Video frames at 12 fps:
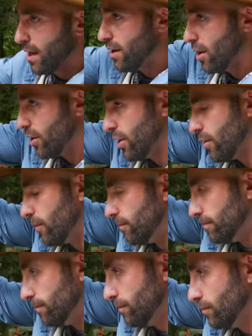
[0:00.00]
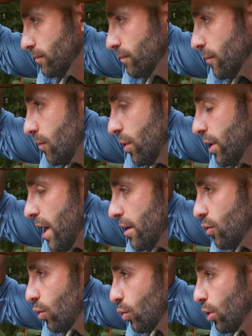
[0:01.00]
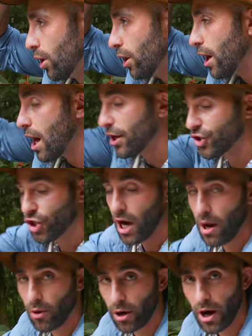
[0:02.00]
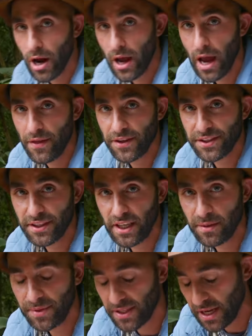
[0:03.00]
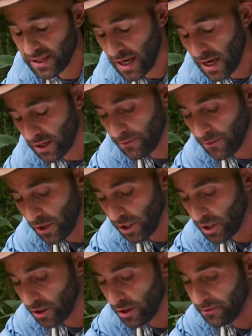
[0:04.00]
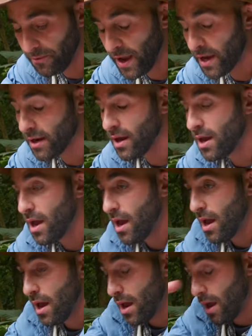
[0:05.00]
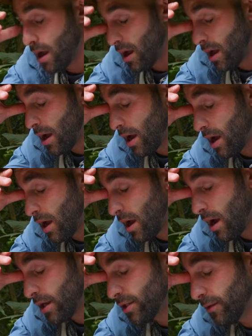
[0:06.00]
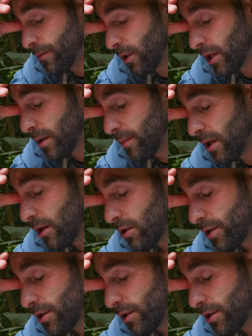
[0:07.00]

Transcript: You know, you when you get into a really hot shower and the steam sets on, you feel like you're gonna faint. I do feel like I'm getting